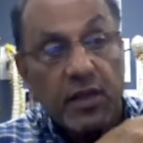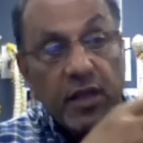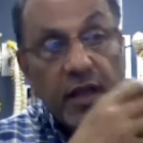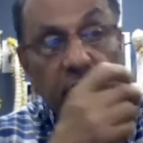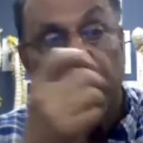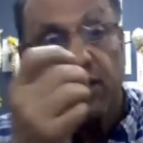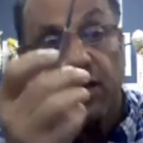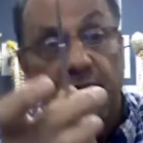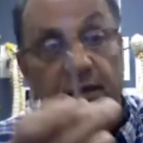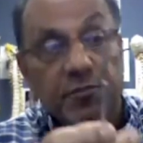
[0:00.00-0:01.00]
and
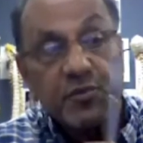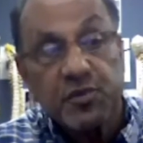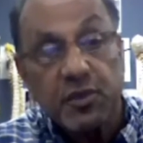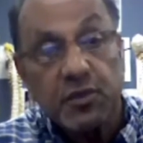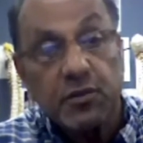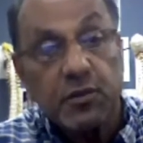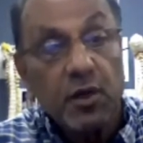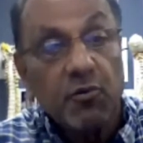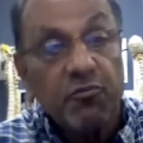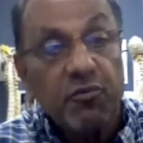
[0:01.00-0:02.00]
uh, so
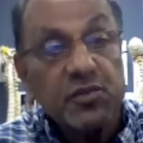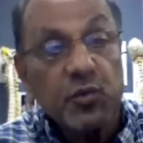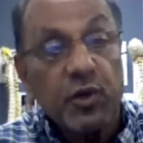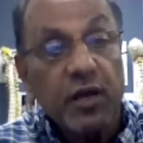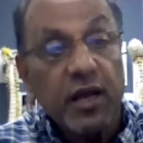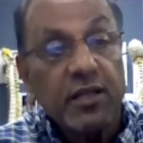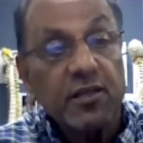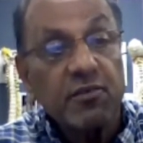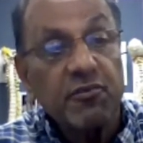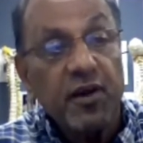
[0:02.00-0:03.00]
first we're going to
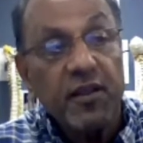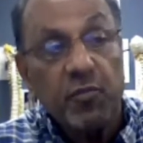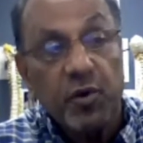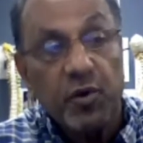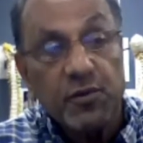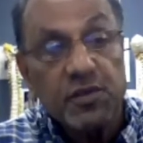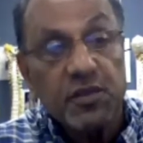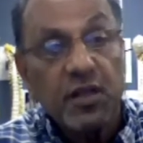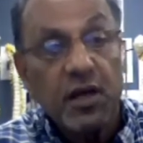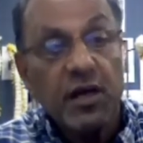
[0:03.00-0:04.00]
identify the bones
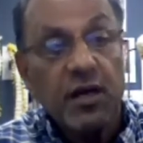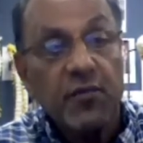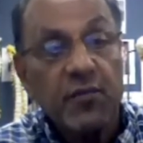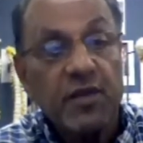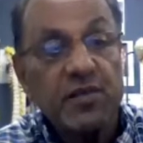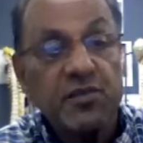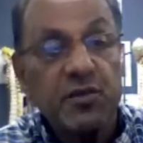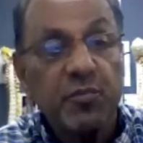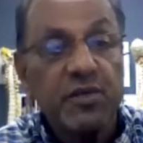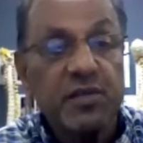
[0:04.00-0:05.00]
uh, this
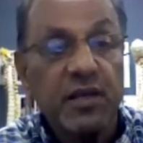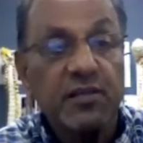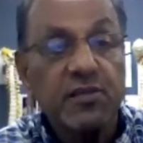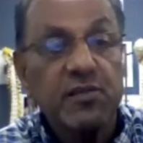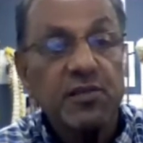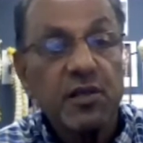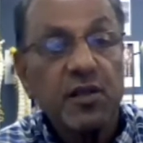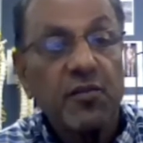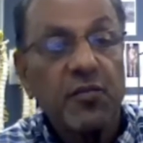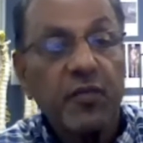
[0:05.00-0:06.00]
represents
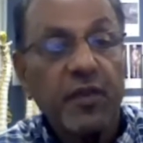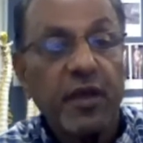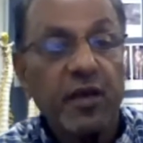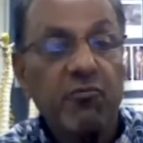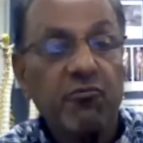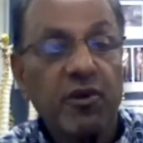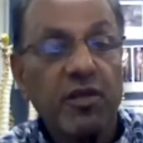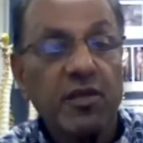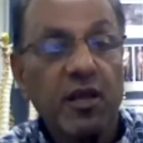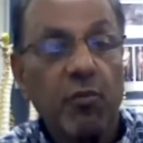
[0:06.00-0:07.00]
the
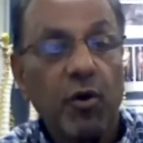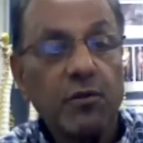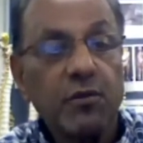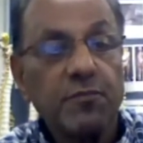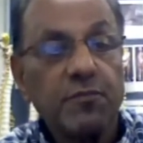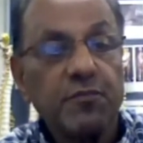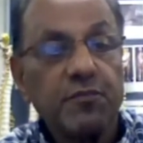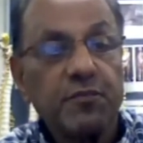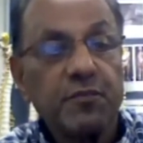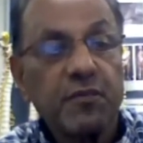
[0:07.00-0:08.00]
frontal bone
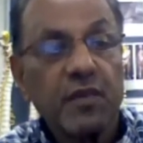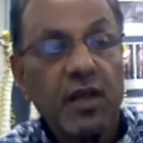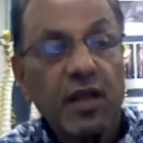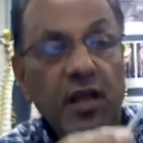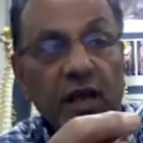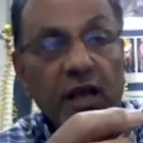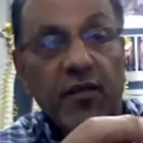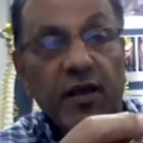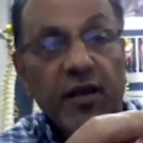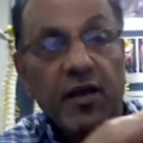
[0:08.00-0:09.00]
and
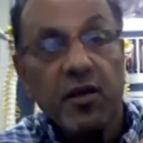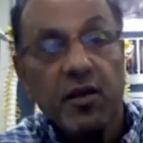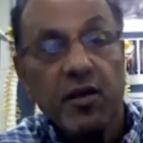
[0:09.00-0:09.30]
the green